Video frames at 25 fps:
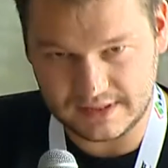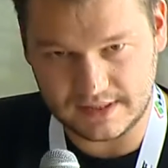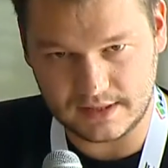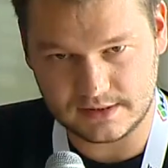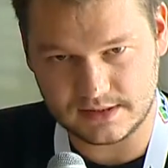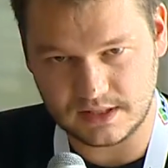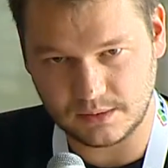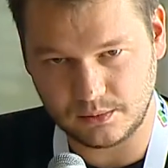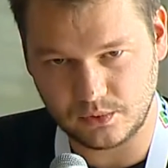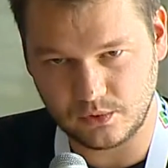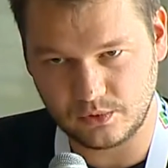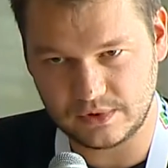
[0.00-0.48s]

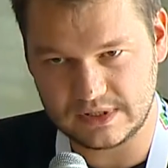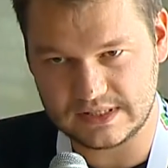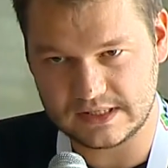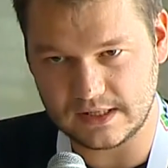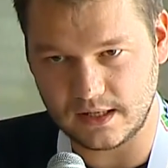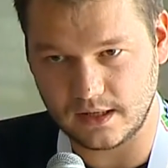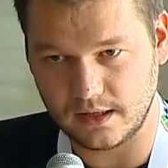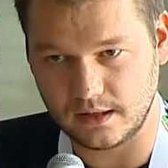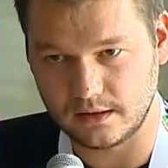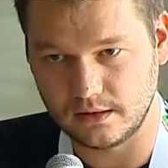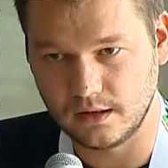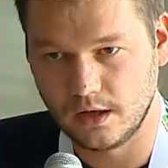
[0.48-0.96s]
testable
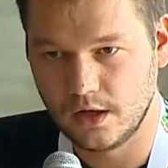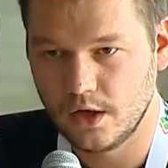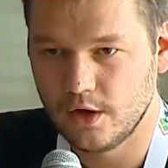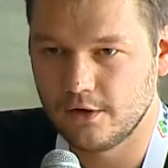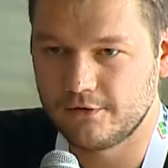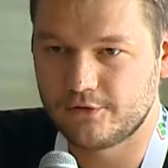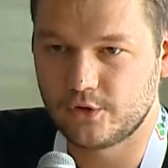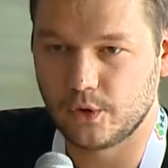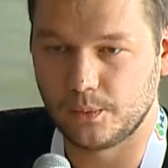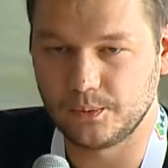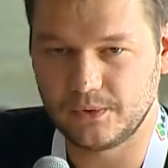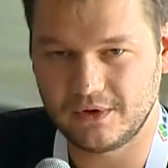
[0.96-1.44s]
design,
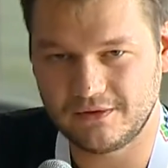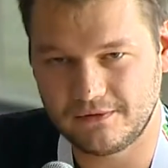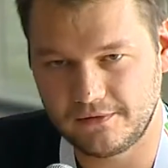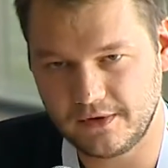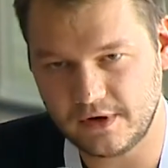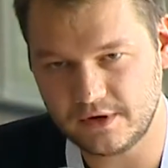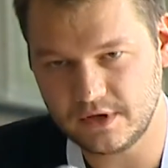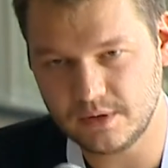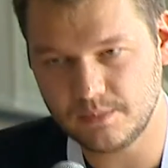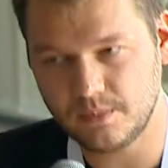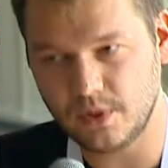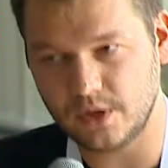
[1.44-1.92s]
from the
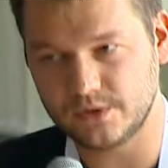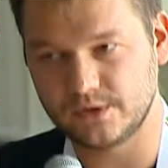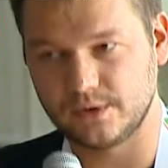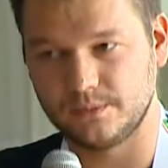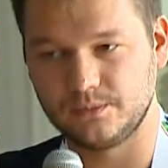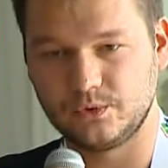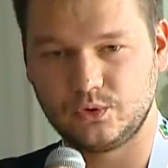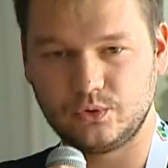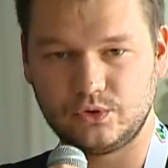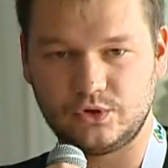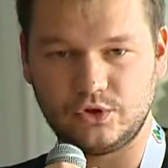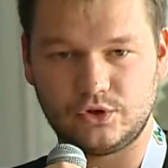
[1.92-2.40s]
very
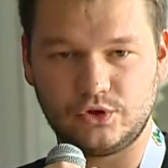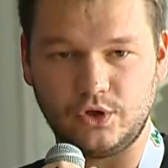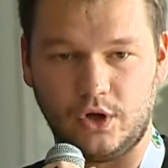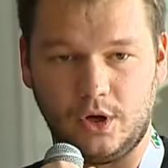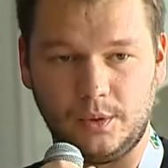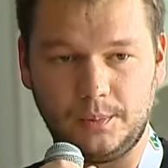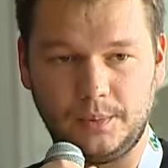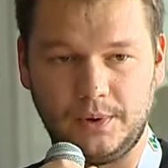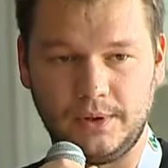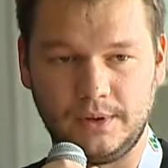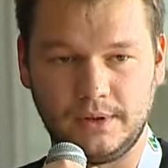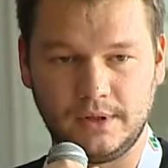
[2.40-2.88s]
bottom to the
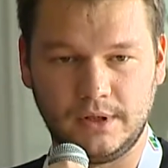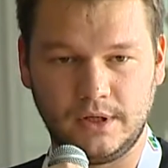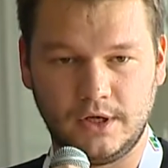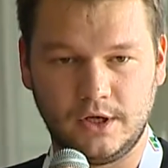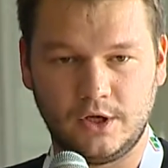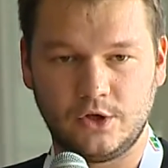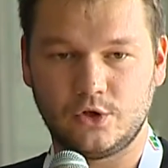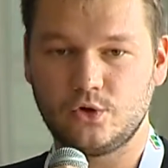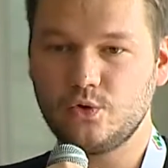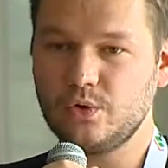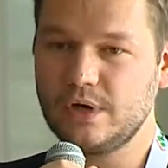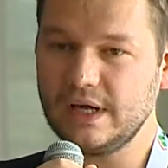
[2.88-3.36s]
top,
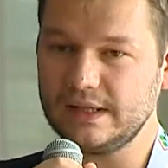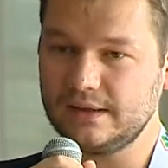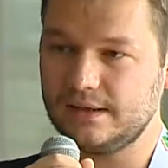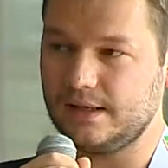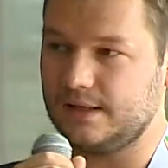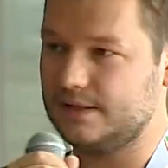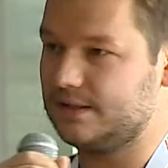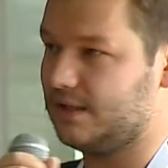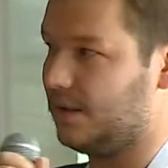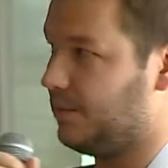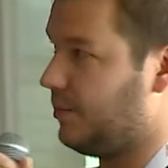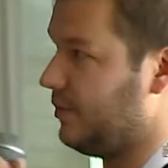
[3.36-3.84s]
you get
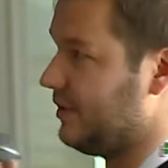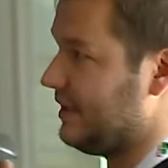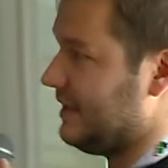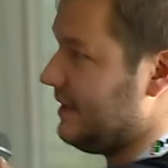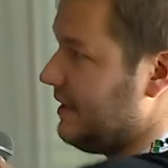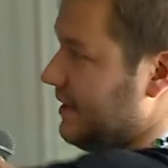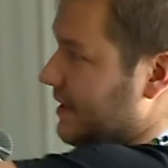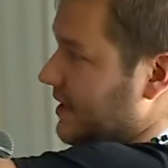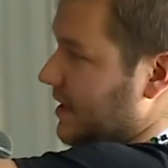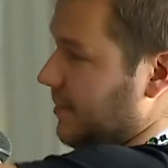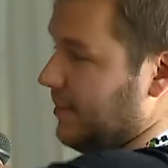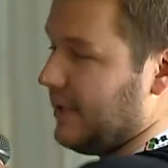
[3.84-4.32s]
testable
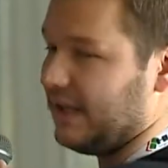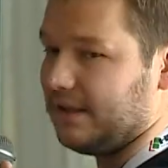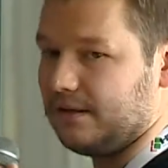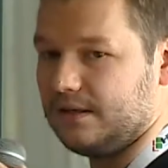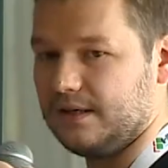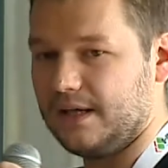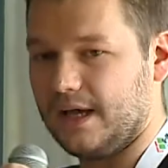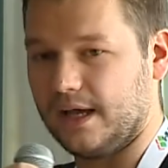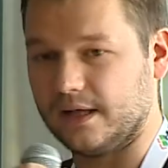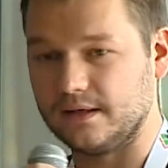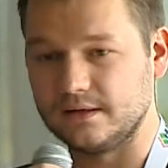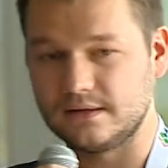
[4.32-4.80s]
system at
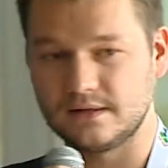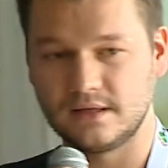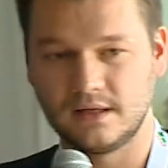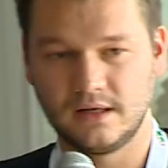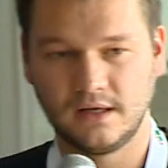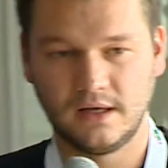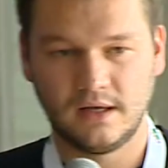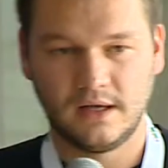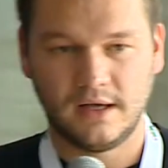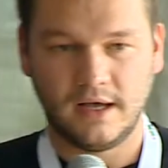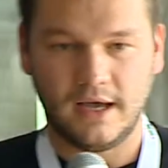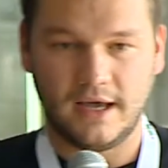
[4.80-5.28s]
the end.
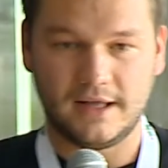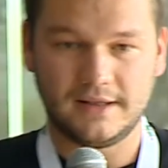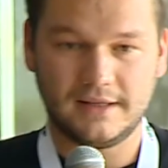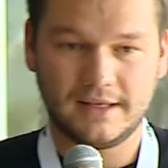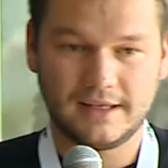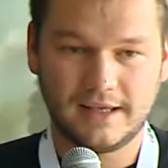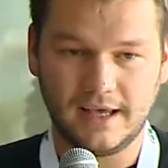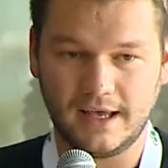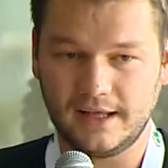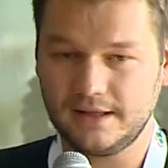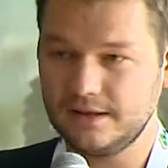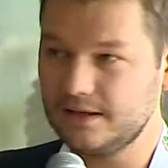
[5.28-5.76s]
And
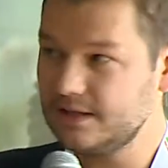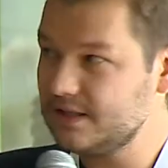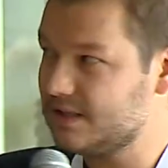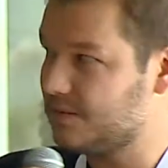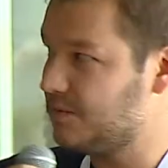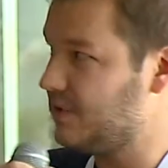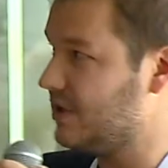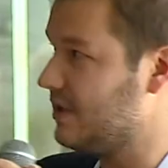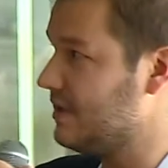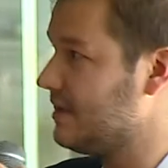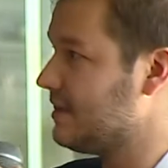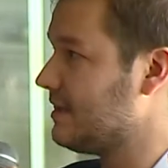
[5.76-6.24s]
again, this
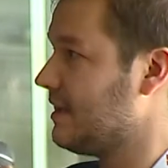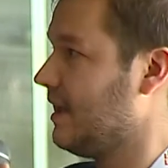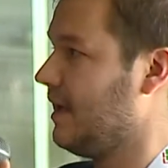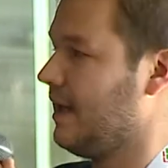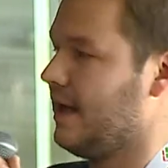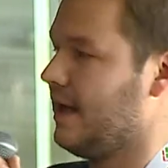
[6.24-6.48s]
means